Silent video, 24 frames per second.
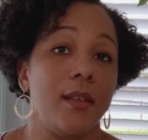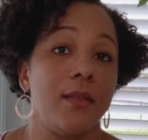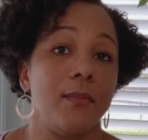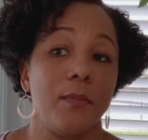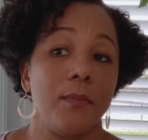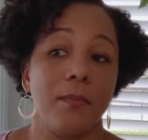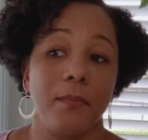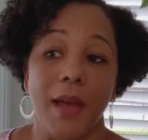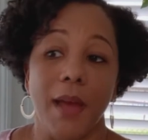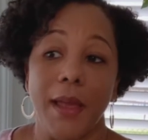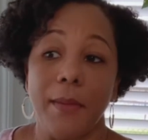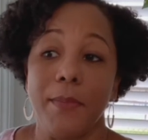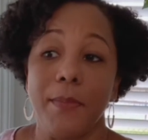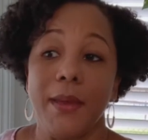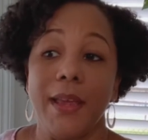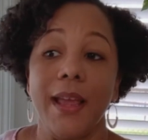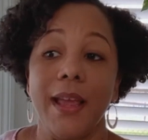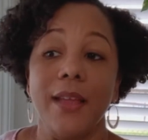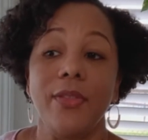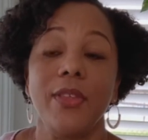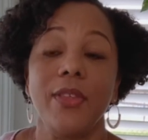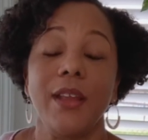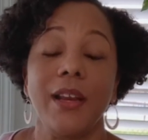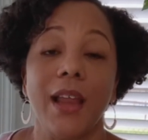might be
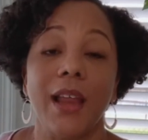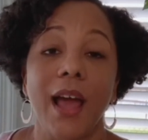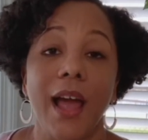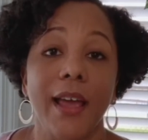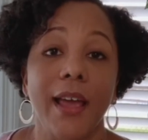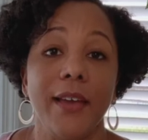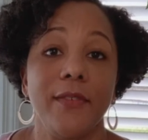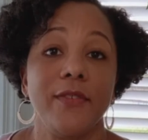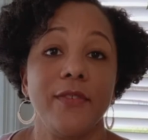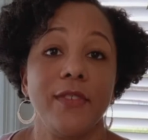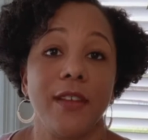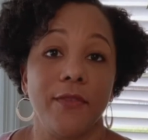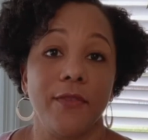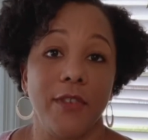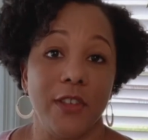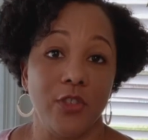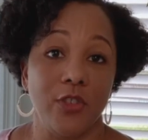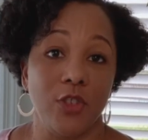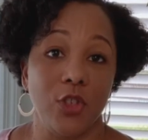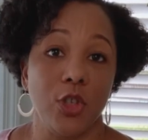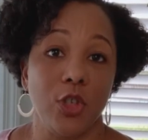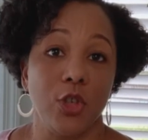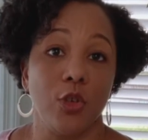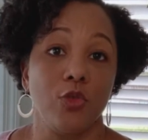in the lives of
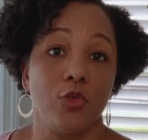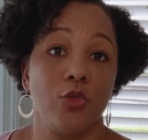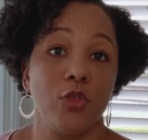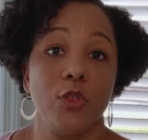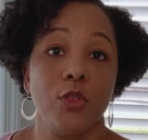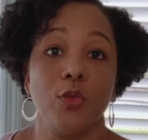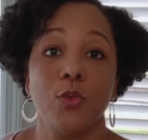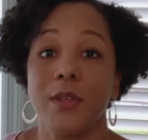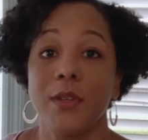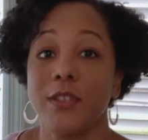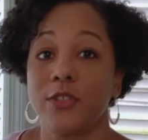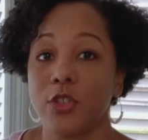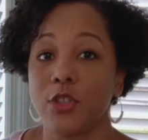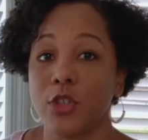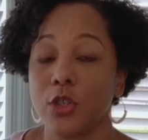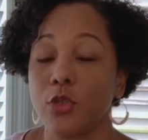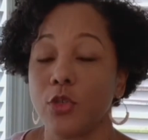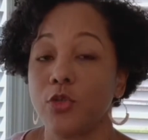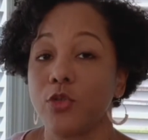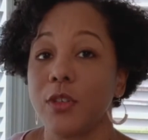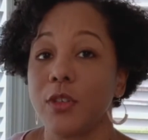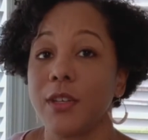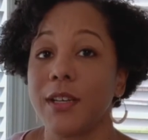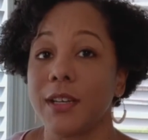his children, who his
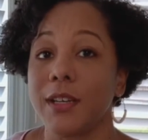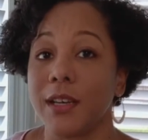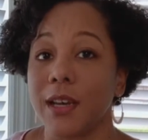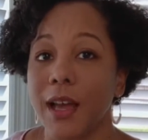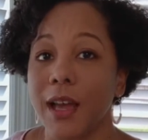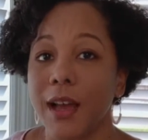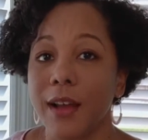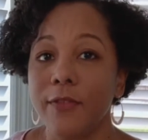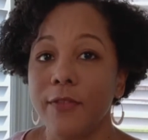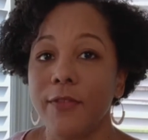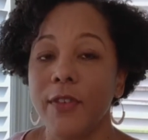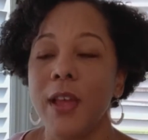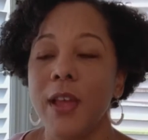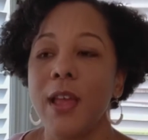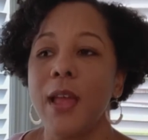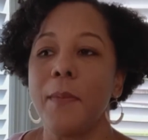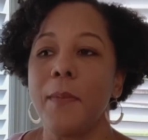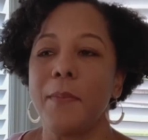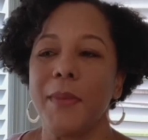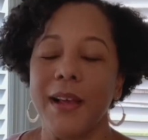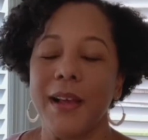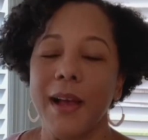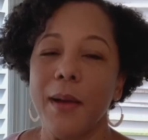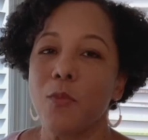children could love,
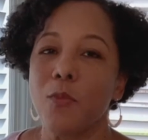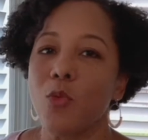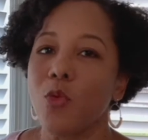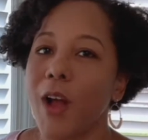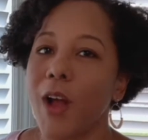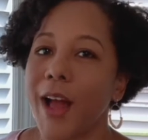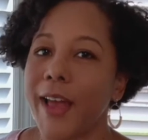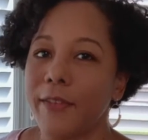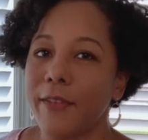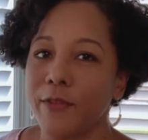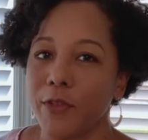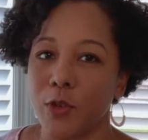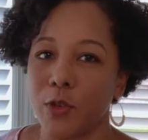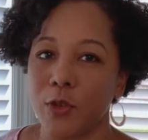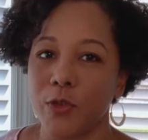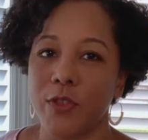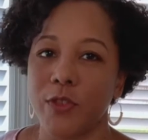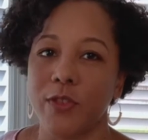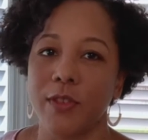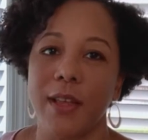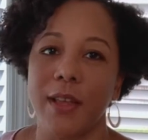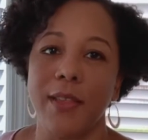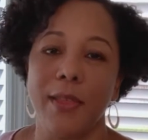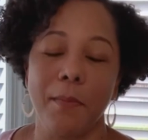become
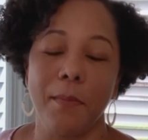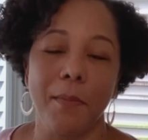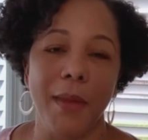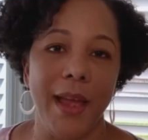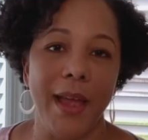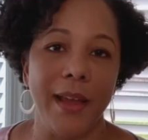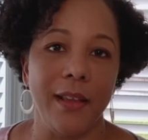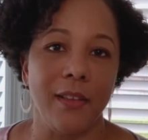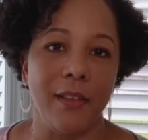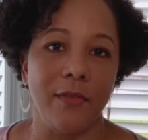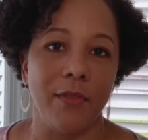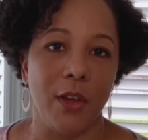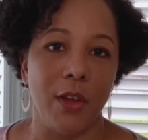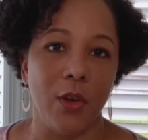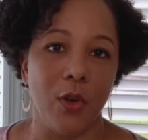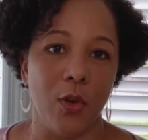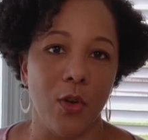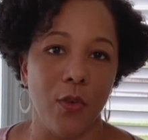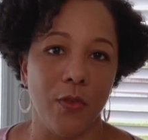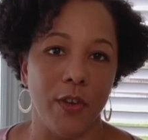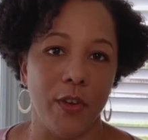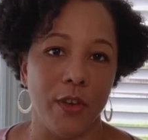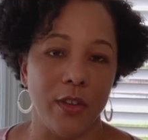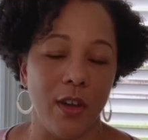rivals in the mind of the
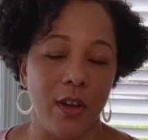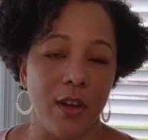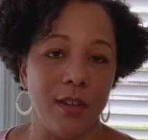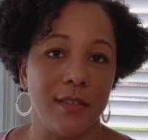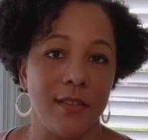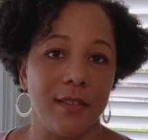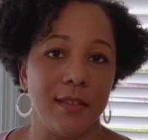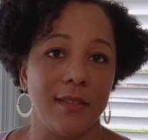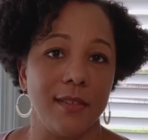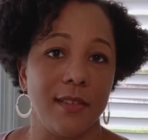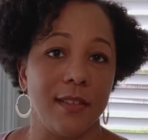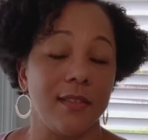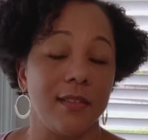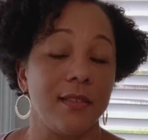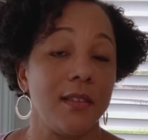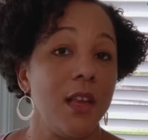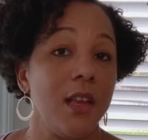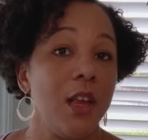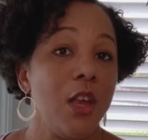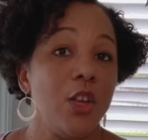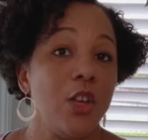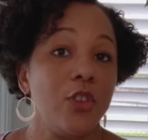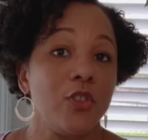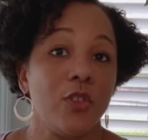covert narcissist.
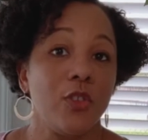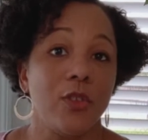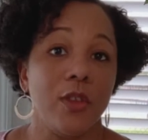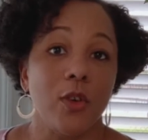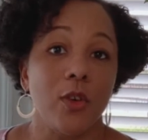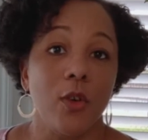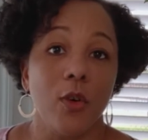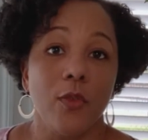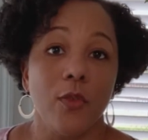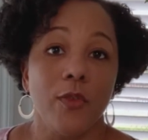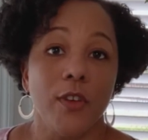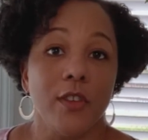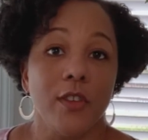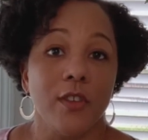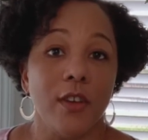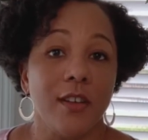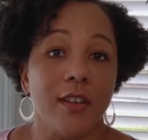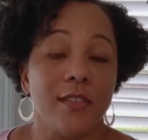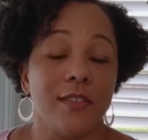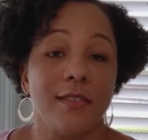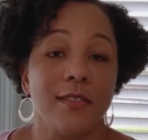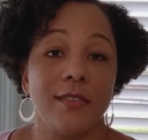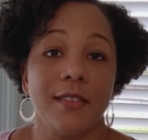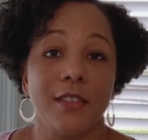So the covert
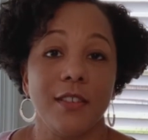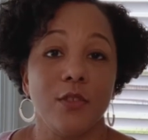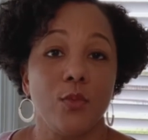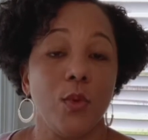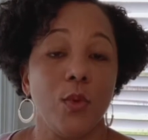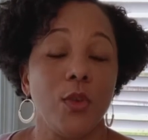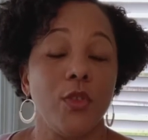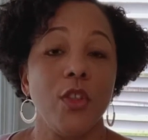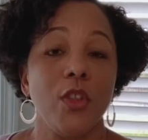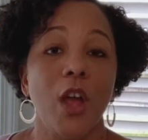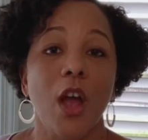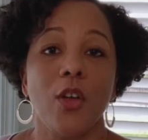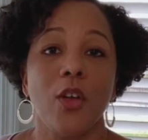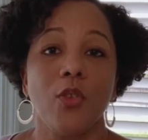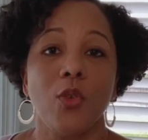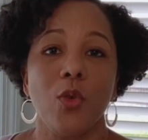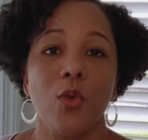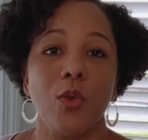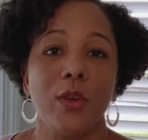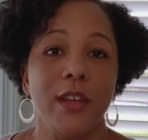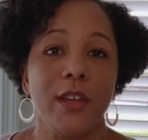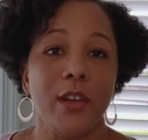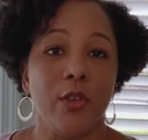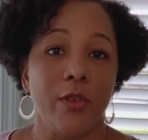narcissist will not
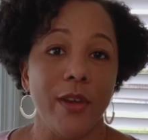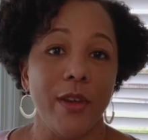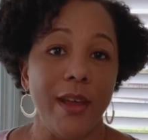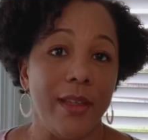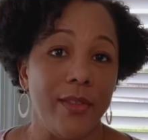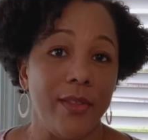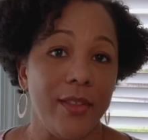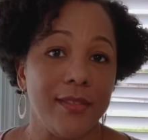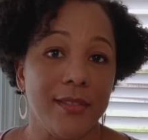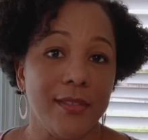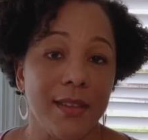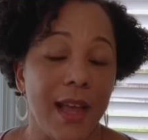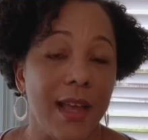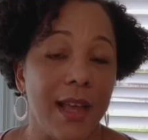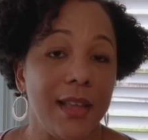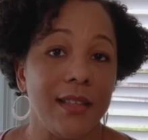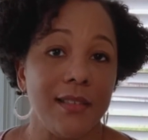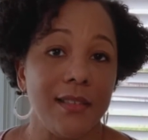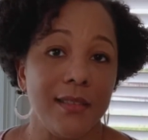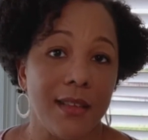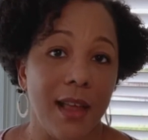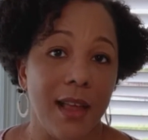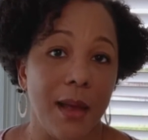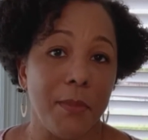only create this kind of
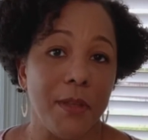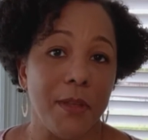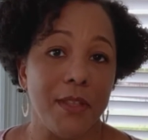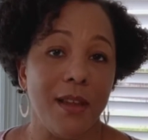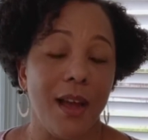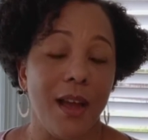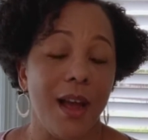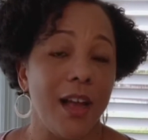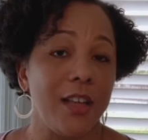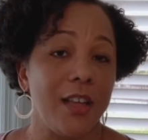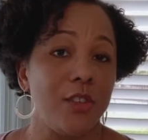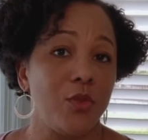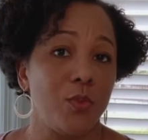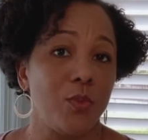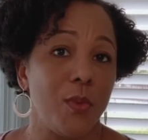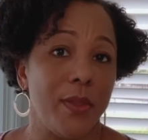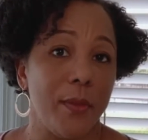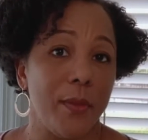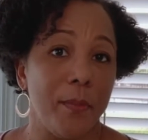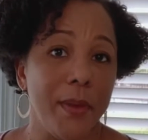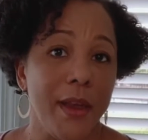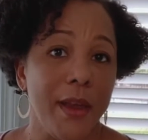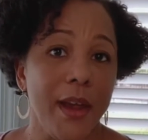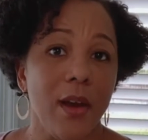sabotage with
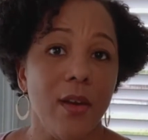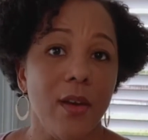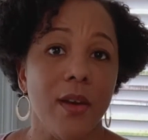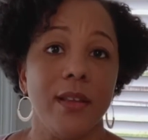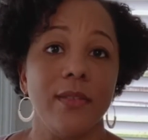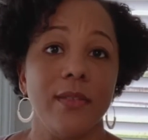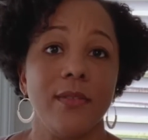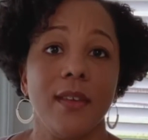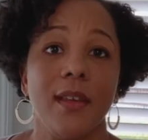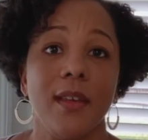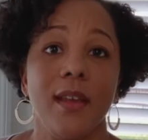a parent,